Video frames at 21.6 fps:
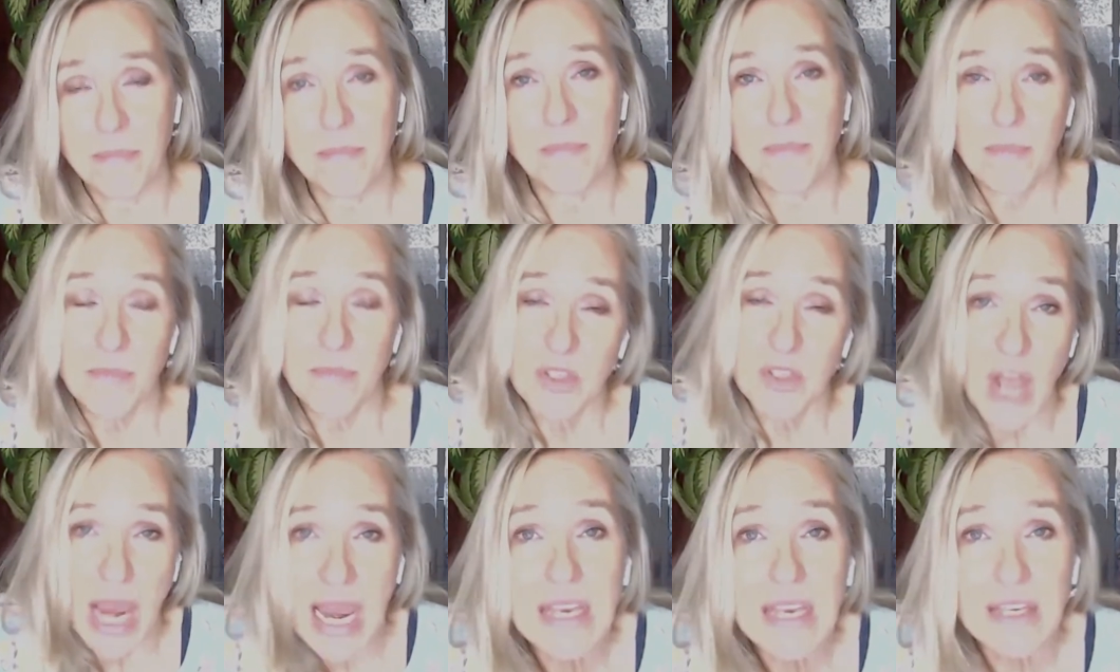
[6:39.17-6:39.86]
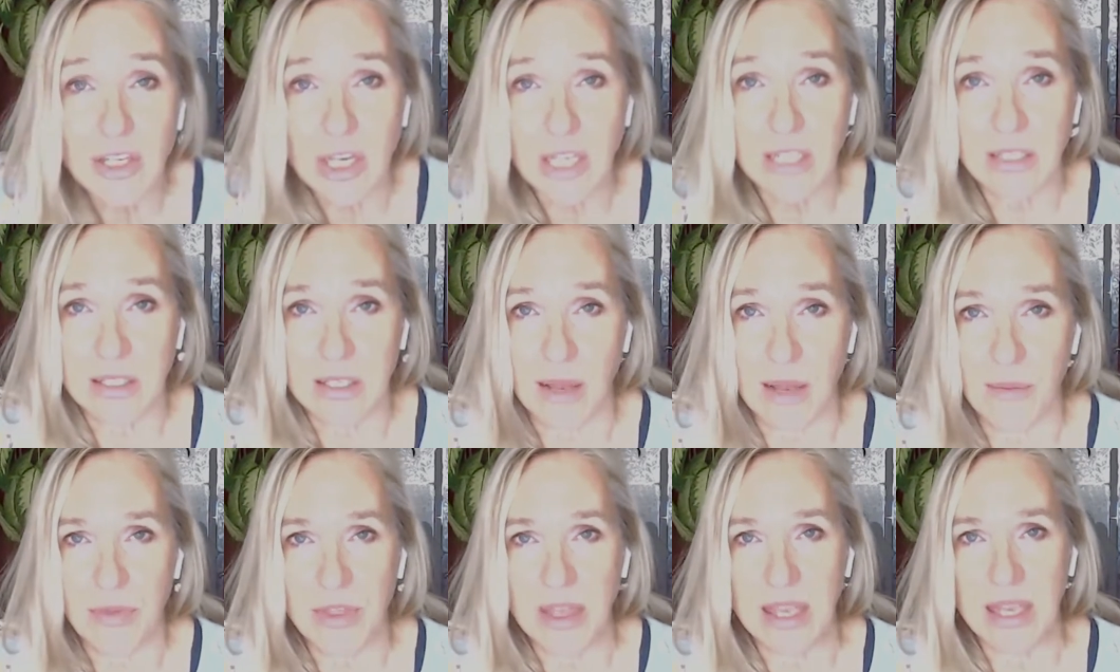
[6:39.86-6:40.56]
changing
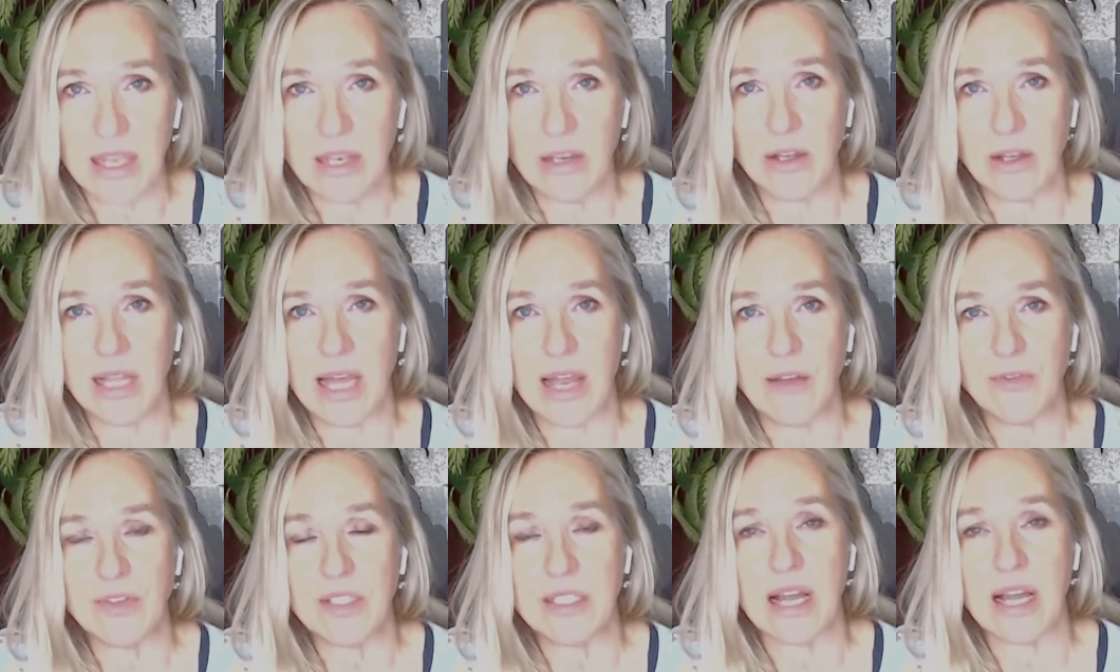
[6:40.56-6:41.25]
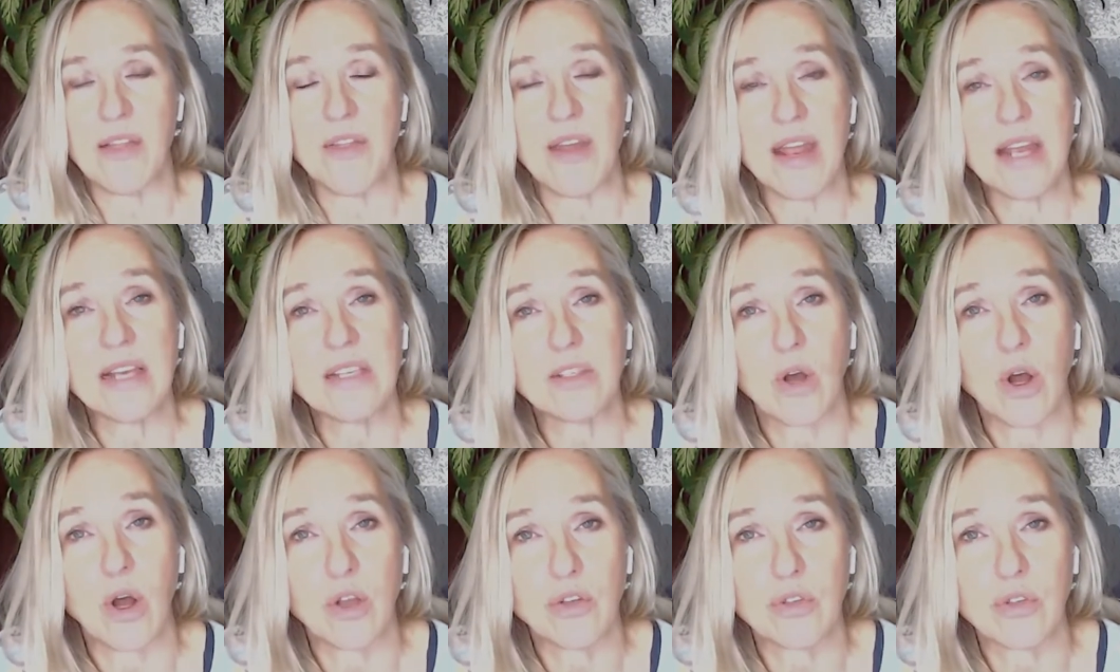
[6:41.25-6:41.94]
something in your lifestyle, there's
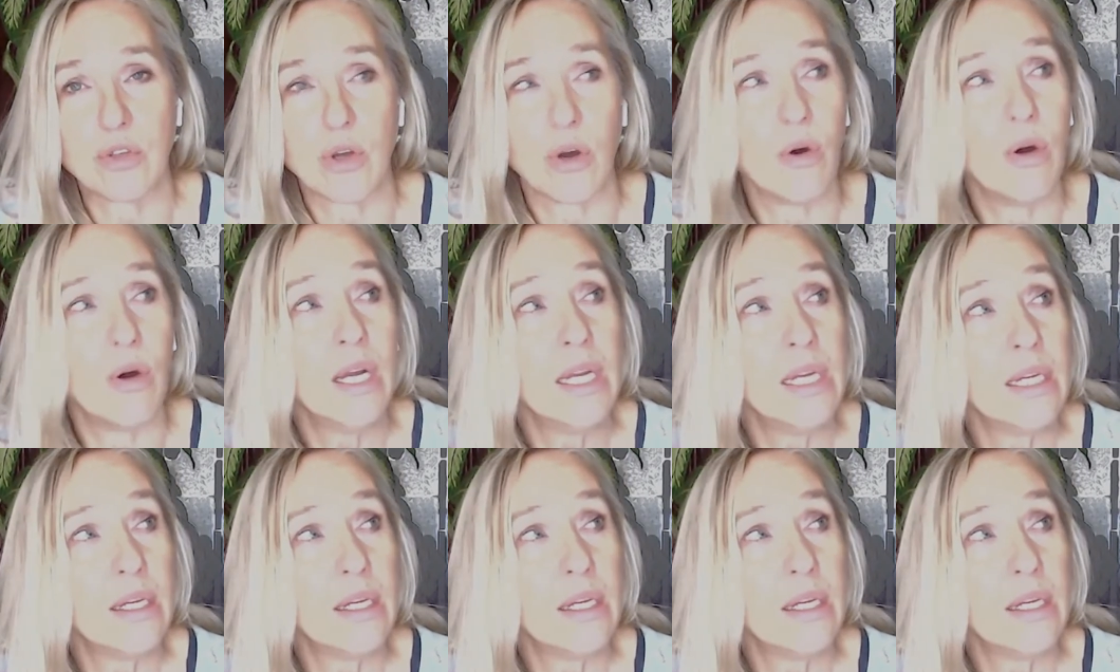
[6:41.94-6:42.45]
also